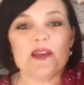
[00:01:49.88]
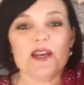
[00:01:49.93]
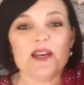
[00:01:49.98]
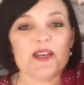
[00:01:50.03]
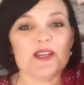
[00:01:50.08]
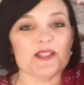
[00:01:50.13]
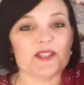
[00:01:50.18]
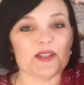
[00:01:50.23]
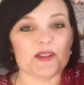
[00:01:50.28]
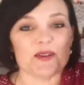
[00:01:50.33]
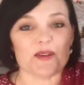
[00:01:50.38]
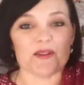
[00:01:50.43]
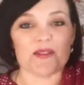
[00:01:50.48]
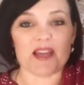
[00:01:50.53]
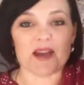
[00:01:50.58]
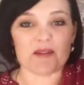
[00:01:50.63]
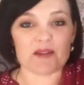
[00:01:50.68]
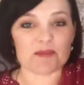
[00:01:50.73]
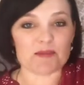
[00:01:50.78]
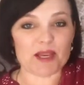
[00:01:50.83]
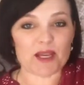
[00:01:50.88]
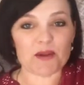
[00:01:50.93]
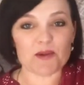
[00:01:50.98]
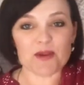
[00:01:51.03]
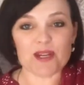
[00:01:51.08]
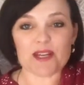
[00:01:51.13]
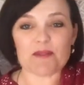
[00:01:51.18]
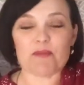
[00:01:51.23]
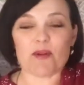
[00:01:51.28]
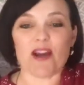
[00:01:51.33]
So that was my
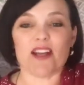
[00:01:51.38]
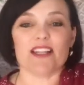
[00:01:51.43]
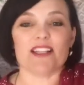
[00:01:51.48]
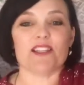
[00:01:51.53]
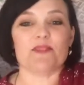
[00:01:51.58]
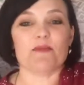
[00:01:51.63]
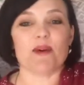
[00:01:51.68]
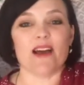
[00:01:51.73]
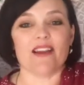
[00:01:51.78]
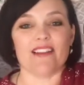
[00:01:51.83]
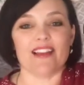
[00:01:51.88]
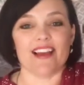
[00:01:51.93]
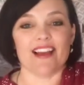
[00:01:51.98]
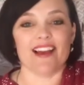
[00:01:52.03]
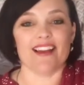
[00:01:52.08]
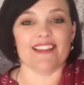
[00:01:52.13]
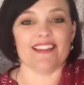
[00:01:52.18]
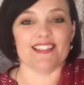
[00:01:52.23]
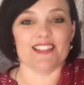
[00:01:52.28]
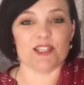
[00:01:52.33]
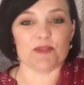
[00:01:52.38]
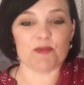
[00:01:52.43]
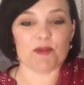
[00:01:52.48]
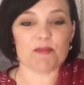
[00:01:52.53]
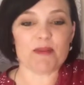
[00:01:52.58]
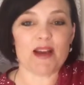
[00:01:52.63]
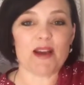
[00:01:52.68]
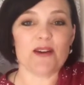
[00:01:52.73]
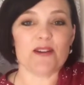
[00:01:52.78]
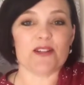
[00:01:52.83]
quick product spotlight on the zipper
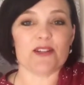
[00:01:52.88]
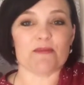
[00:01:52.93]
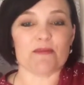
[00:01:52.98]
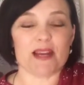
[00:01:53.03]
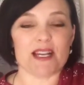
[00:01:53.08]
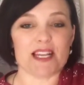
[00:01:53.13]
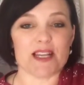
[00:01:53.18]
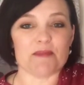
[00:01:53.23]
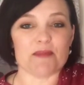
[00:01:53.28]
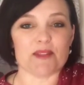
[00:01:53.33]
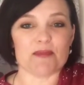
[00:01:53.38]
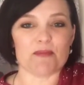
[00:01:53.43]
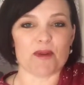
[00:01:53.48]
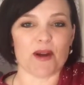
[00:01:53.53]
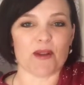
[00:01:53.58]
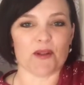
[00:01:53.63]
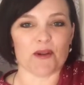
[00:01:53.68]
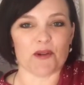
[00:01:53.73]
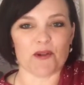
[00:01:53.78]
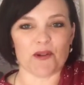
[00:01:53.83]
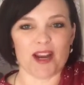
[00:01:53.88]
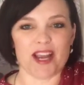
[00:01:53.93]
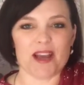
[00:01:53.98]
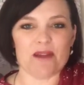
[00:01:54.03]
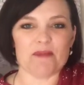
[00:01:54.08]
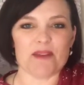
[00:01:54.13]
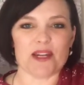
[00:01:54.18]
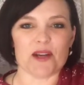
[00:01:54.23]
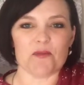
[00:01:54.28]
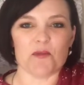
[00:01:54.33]
pouch. My name is Marlo
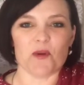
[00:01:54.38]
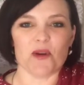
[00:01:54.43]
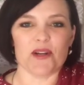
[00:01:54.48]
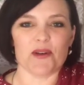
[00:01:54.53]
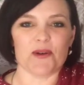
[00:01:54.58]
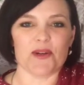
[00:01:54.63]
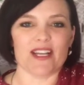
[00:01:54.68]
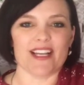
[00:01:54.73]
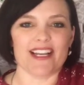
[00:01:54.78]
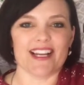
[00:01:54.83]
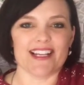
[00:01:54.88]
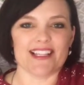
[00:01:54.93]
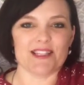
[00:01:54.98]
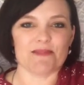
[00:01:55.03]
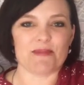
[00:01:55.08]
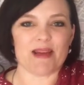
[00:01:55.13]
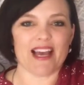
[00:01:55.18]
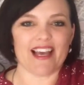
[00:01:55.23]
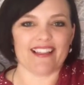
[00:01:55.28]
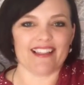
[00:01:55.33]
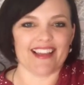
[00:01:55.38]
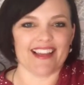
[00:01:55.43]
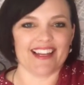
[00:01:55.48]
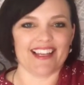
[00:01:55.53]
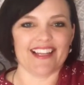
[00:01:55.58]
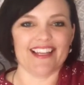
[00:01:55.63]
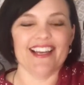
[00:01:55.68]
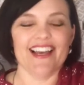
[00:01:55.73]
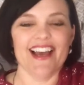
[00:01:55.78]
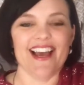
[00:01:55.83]
Graham and I'm One Organized Bag
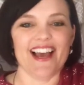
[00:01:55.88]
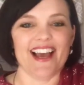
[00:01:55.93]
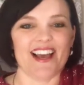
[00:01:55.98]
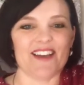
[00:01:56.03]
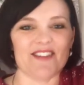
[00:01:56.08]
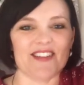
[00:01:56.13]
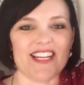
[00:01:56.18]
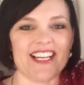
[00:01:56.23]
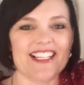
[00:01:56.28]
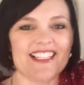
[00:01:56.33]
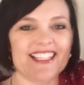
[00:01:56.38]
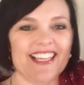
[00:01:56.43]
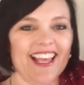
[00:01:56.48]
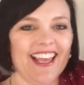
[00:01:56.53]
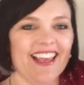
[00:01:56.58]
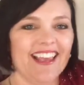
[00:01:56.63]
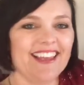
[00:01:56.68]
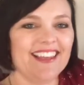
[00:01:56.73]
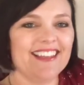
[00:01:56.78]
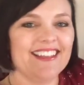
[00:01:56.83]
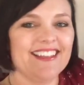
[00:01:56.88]
Lady. Have a nice day.